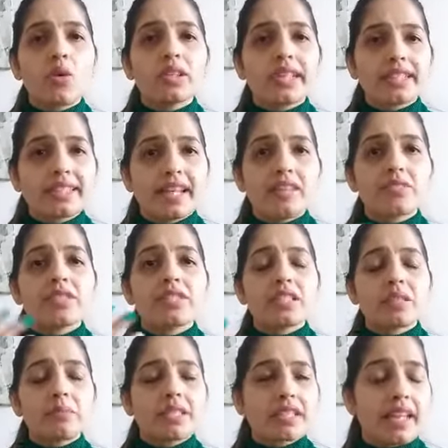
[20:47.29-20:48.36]
all that
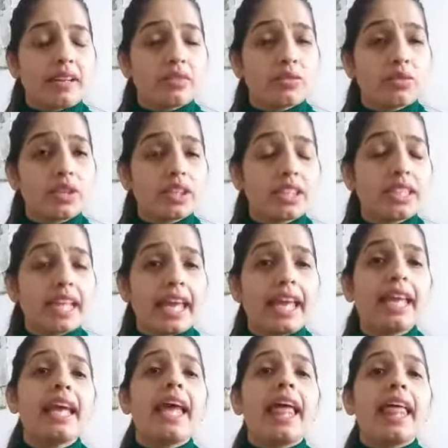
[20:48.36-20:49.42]
self-esteem and self-worth there,